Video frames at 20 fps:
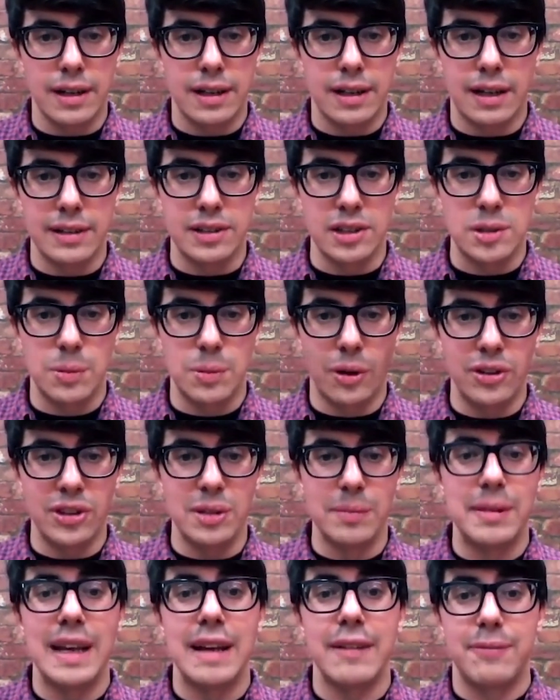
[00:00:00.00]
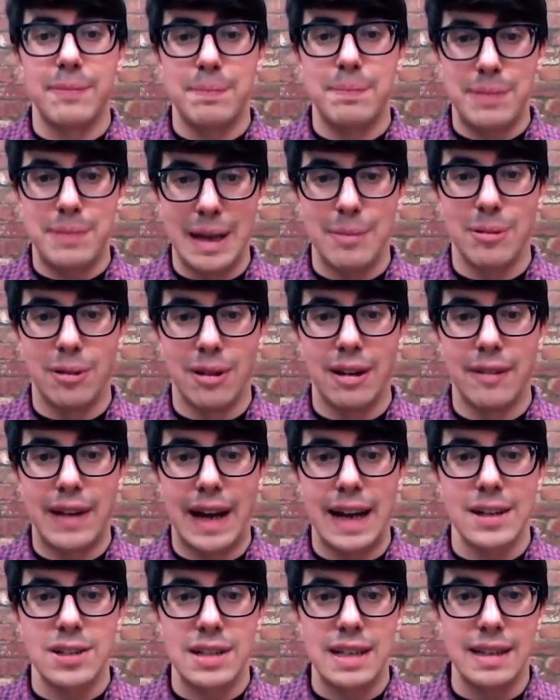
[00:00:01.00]
can't exploit them if people
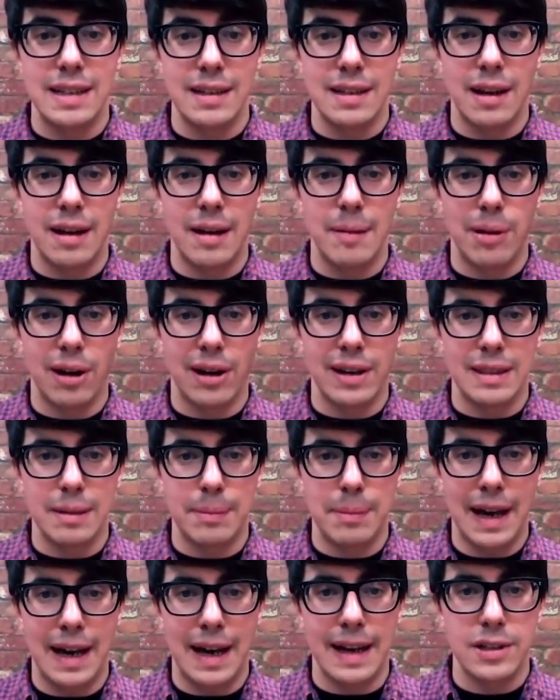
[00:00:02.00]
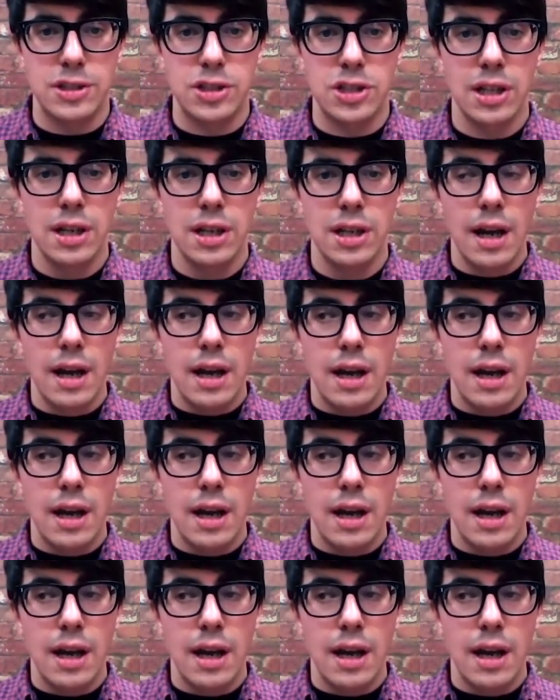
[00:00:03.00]
have actually uh, applied the patch.